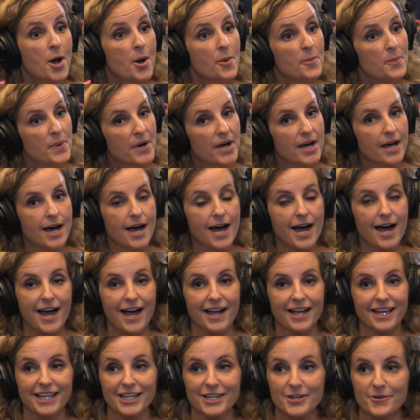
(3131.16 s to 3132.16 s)
But,
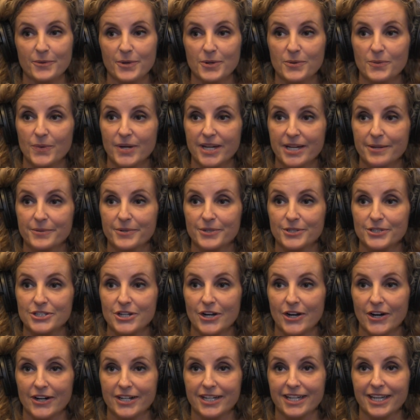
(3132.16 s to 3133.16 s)
when we were
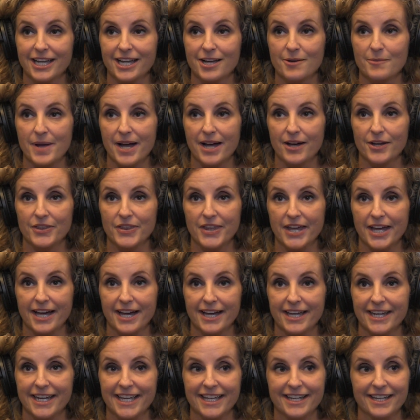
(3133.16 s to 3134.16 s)
talking about
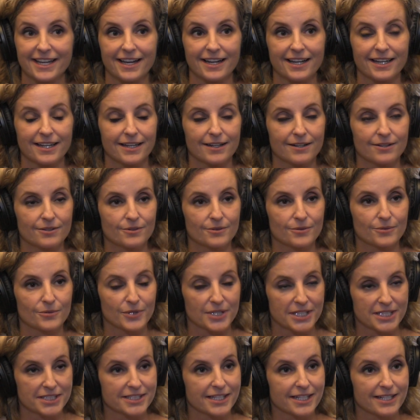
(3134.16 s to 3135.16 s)
that and I
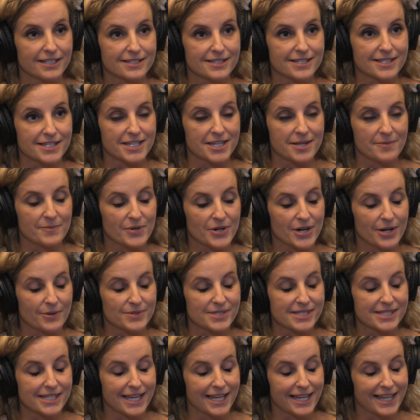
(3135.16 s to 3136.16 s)
realized the number, I
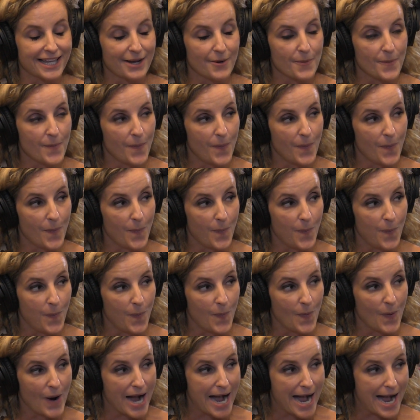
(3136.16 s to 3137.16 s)
was like,
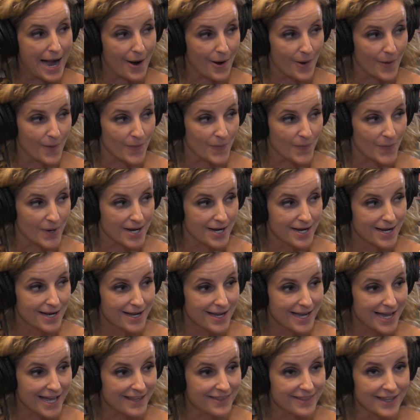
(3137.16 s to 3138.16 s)
wow.
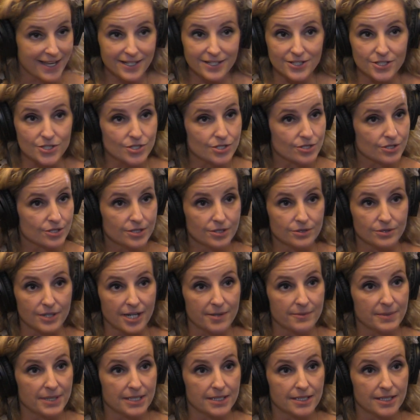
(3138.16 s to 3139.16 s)
And that is true.
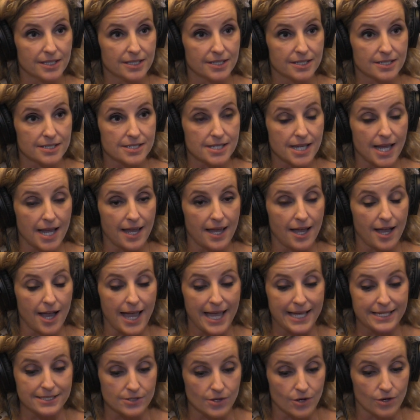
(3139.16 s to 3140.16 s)
I mean, it
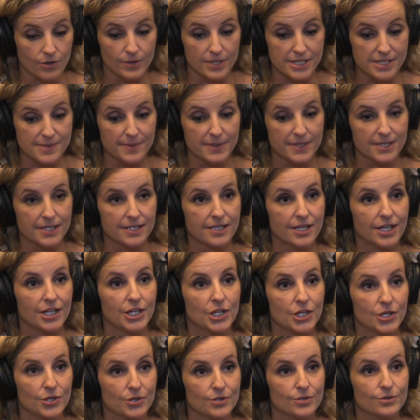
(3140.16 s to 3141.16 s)
has always been a
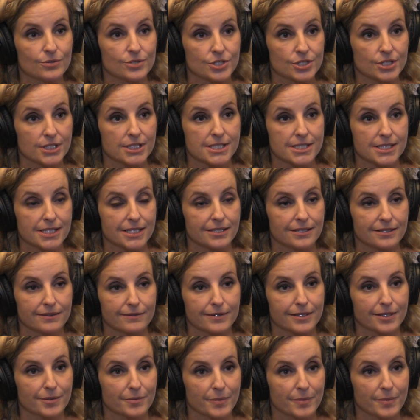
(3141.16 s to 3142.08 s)
hugely significant